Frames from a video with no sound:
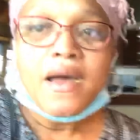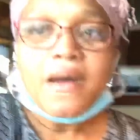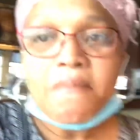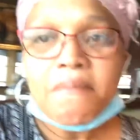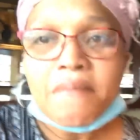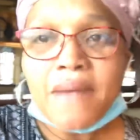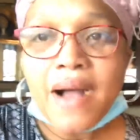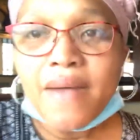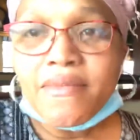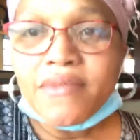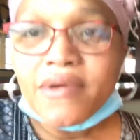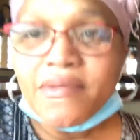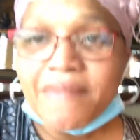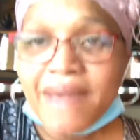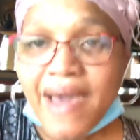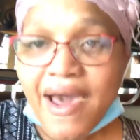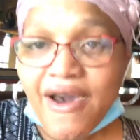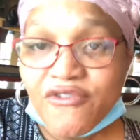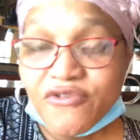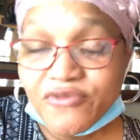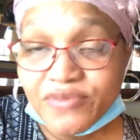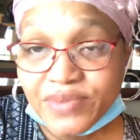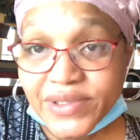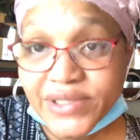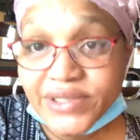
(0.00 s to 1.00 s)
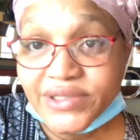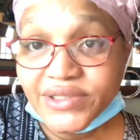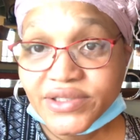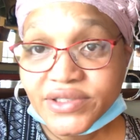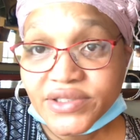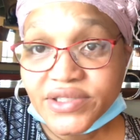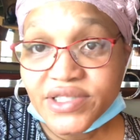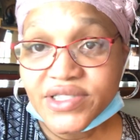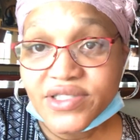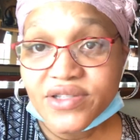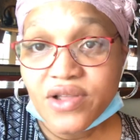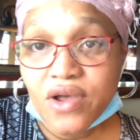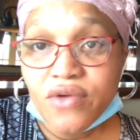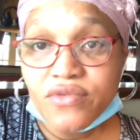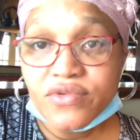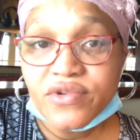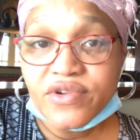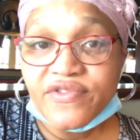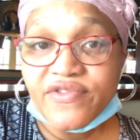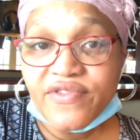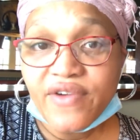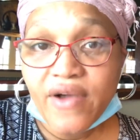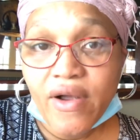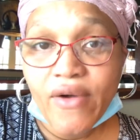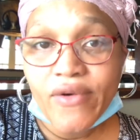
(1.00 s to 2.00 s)
Mama Mouthpiece is on
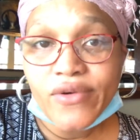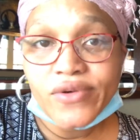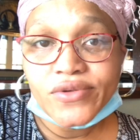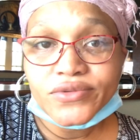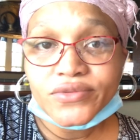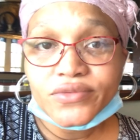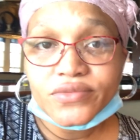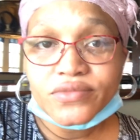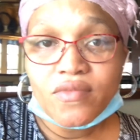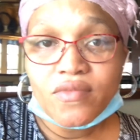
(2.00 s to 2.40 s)
the phone.